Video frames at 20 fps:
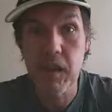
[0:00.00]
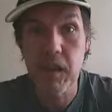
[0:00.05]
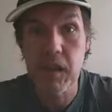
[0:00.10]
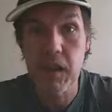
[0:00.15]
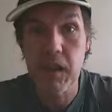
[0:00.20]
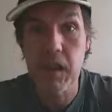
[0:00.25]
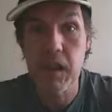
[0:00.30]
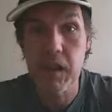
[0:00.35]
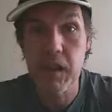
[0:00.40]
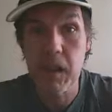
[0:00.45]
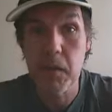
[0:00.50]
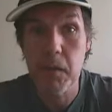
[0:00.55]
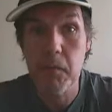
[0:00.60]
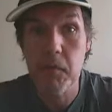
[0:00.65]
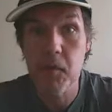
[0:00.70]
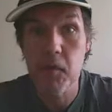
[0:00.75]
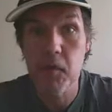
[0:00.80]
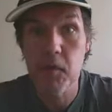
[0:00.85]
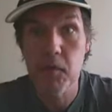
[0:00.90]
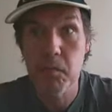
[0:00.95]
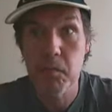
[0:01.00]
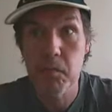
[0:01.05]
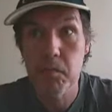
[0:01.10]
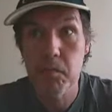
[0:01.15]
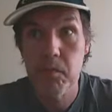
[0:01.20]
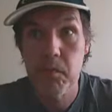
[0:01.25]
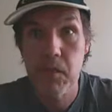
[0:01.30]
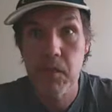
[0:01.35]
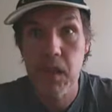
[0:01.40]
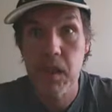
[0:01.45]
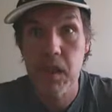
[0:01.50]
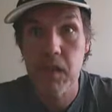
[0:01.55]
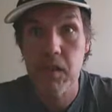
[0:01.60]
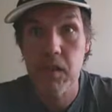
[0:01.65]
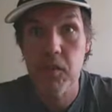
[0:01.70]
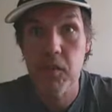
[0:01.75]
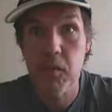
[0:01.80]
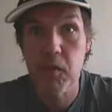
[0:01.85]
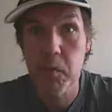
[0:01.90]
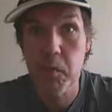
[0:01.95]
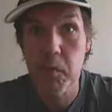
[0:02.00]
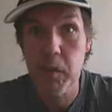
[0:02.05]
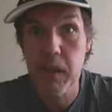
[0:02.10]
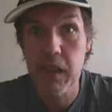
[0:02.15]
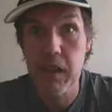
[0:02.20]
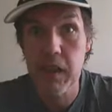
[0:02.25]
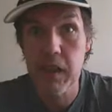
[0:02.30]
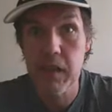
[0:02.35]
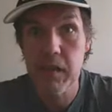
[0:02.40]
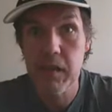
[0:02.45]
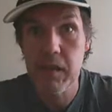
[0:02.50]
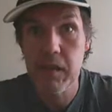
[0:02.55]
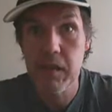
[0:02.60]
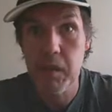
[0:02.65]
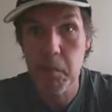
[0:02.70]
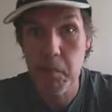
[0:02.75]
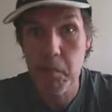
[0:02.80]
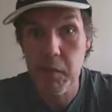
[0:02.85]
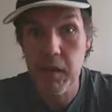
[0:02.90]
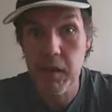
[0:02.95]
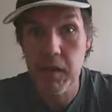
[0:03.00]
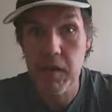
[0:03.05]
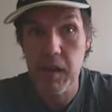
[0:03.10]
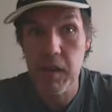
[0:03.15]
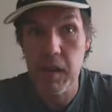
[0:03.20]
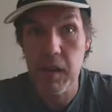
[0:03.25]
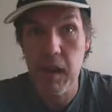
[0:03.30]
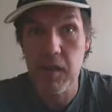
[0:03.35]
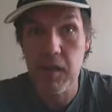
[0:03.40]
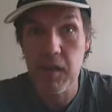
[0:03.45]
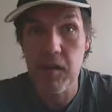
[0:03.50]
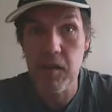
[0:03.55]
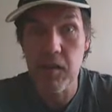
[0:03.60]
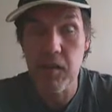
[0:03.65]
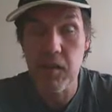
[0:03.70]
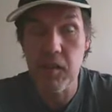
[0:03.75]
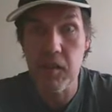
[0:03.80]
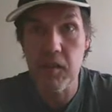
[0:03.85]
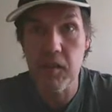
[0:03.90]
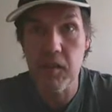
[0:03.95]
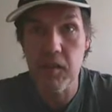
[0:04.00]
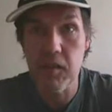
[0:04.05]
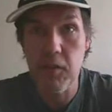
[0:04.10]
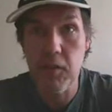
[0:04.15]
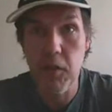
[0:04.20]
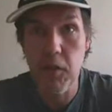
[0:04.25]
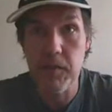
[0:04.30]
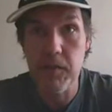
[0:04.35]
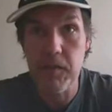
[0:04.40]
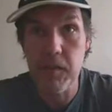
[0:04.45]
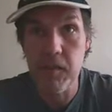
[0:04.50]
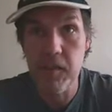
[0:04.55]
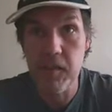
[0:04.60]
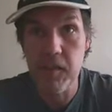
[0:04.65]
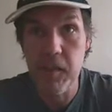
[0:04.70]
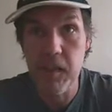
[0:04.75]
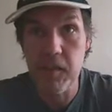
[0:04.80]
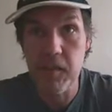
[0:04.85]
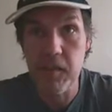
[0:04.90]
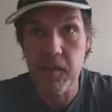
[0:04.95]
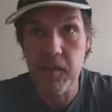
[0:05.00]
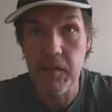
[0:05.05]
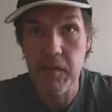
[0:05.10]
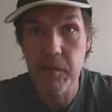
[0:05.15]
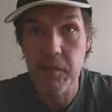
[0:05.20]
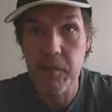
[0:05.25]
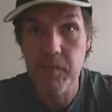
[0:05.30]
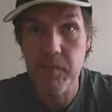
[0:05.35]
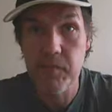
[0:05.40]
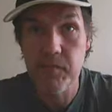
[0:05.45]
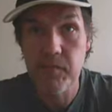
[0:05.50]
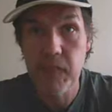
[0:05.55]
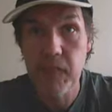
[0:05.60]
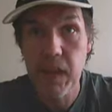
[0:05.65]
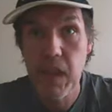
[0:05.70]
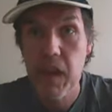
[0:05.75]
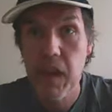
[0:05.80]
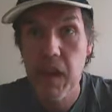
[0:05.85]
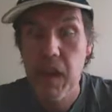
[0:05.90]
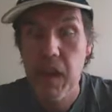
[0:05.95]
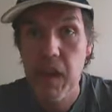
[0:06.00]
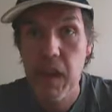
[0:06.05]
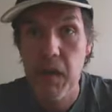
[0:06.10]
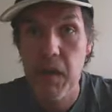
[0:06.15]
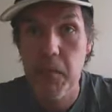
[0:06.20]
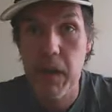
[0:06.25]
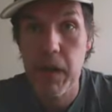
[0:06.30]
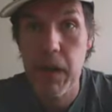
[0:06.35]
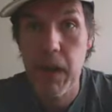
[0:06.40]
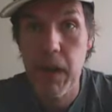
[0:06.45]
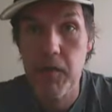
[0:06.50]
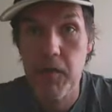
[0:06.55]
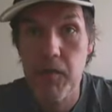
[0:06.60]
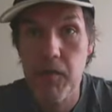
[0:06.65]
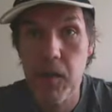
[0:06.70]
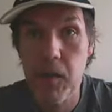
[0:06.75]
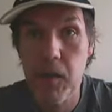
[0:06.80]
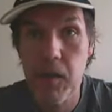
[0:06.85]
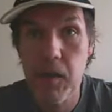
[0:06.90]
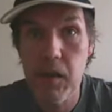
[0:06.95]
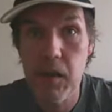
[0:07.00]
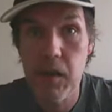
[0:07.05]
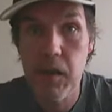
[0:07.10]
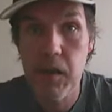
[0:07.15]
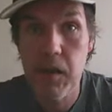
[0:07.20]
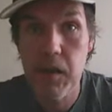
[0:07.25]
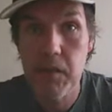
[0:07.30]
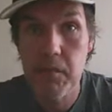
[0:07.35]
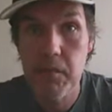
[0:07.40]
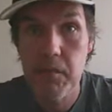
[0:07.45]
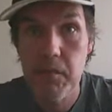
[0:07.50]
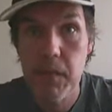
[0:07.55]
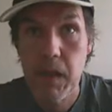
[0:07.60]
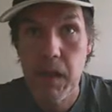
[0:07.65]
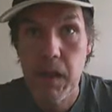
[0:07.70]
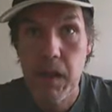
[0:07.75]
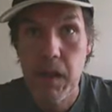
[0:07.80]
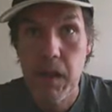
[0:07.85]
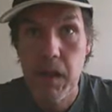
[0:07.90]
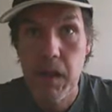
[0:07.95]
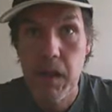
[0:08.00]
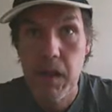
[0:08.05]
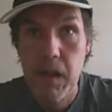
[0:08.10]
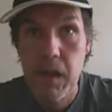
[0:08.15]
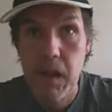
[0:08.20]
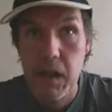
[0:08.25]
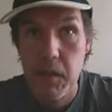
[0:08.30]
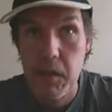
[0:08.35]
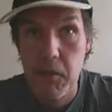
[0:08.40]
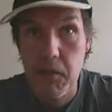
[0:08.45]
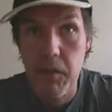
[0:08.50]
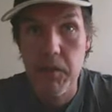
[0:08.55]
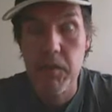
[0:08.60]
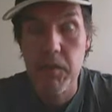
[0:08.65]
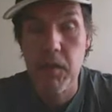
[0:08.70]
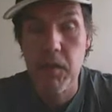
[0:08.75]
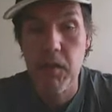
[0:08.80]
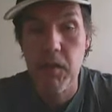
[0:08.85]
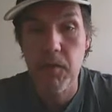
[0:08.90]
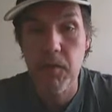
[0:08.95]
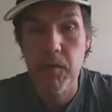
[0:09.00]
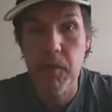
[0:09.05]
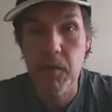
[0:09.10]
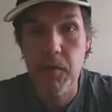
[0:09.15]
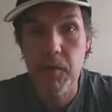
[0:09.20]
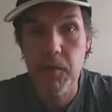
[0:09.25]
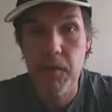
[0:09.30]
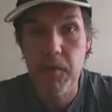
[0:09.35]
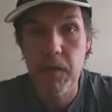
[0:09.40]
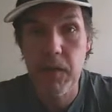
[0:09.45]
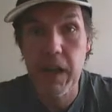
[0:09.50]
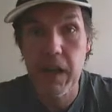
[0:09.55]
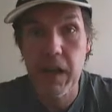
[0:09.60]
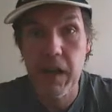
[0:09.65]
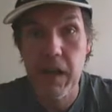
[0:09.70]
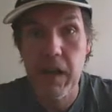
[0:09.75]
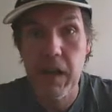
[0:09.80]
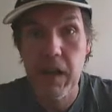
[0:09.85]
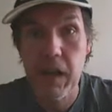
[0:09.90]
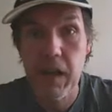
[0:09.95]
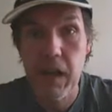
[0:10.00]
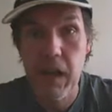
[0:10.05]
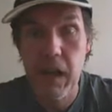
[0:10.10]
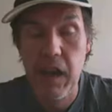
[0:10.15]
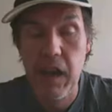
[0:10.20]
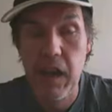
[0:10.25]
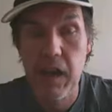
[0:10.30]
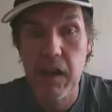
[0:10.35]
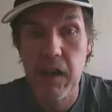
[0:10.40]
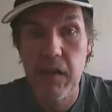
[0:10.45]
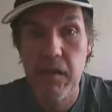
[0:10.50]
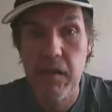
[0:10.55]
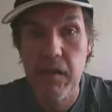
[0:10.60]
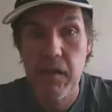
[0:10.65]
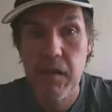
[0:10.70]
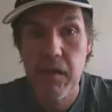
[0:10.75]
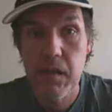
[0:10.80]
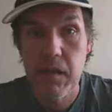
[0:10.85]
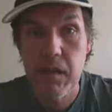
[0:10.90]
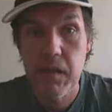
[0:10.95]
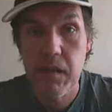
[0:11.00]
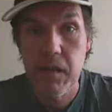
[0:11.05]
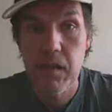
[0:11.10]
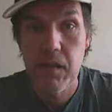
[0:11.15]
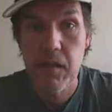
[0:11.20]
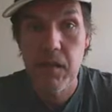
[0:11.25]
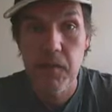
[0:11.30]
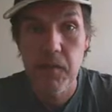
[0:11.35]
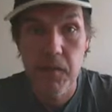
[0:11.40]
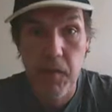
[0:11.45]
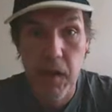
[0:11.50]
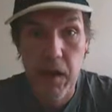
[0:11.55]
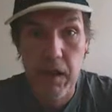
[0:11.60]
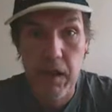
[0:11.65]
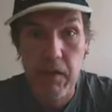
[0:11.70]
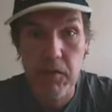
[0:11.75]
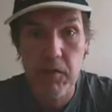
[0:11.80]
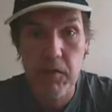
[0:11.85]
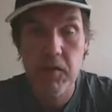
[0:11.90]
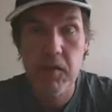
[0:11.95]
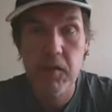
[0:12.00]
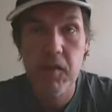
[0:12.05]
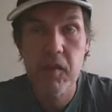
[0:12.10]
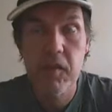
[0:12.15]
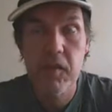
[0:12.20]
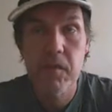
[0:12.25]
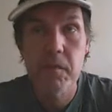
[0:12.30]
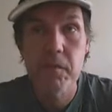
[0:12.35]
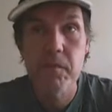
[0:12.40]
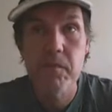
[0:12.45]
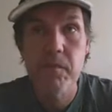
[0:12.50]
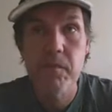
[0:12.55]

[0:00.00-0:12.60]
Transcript: that it comes into being completely under the control of the Satan. And we have the equivalent of the 3 N veils.